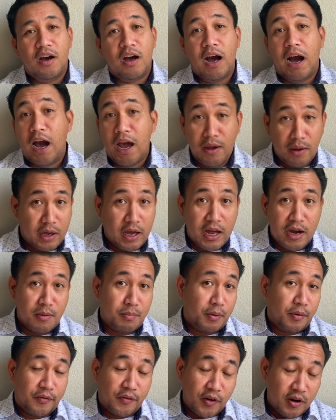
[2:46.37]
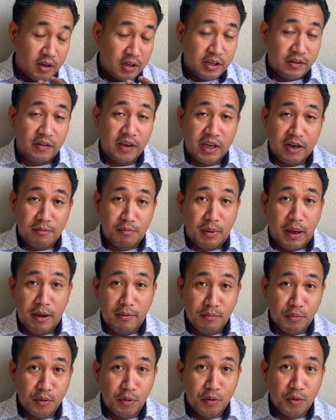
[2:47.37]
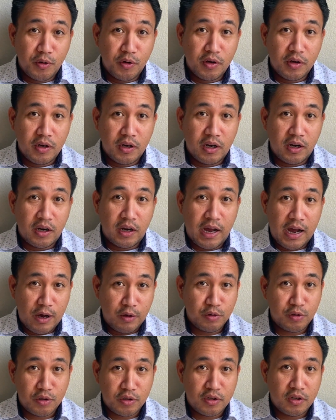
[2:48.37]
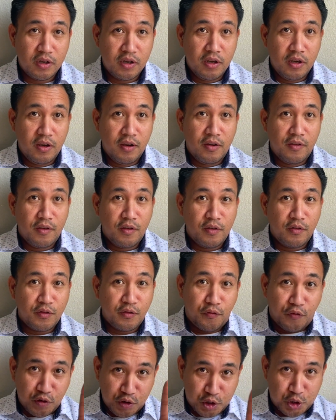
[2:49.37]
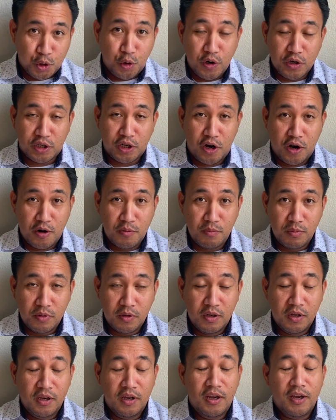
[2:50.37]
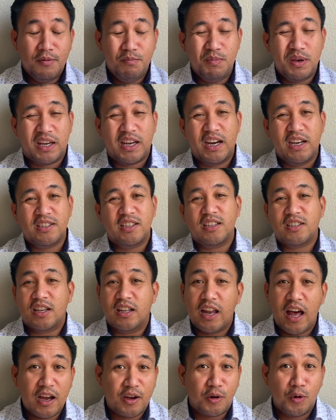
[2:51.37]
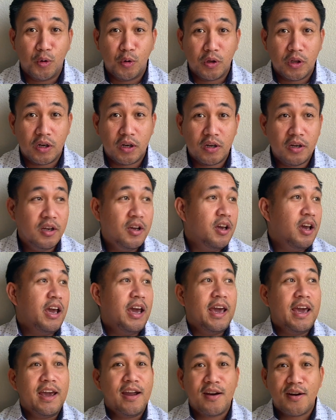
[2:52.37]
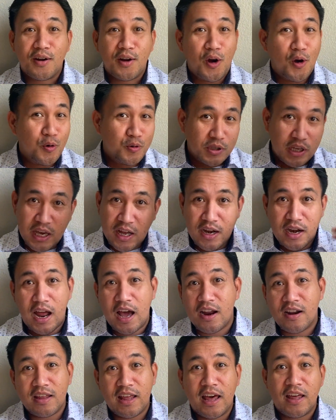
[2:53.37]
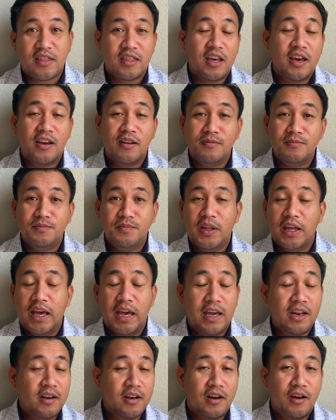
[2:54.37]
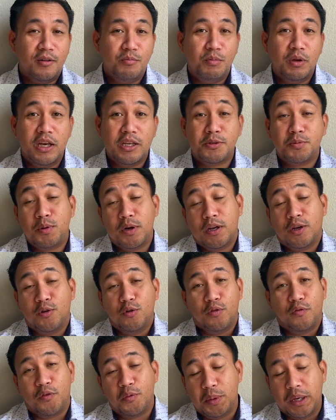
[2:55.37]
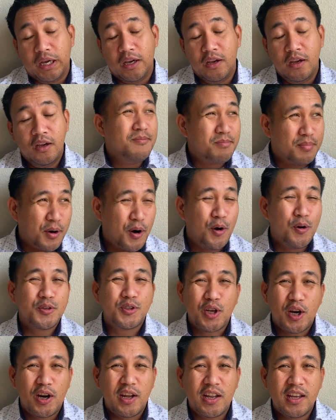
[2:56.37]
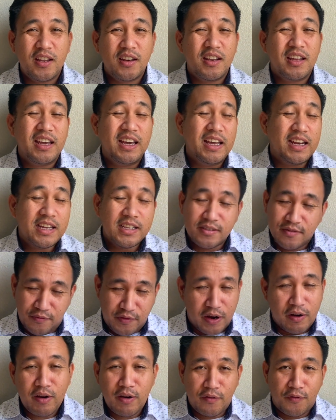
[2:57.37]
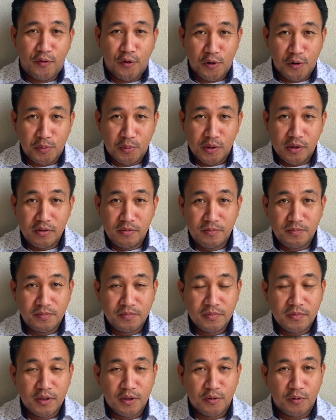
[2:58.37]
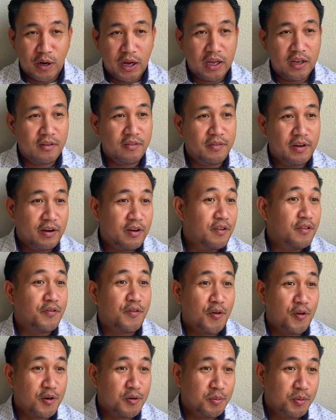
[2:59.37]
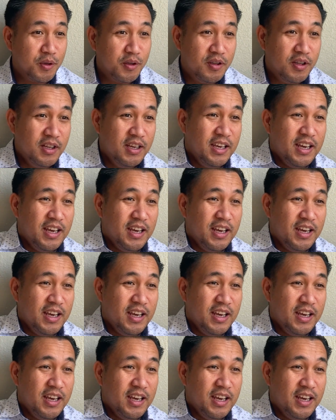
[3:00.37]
I kind of prefer living in a bamboo house for short term, because it's a lot cooler. Air goes in and out of that thing, and it's pretty cool for me. Pros on it, it is very affordable, right? Very affordable.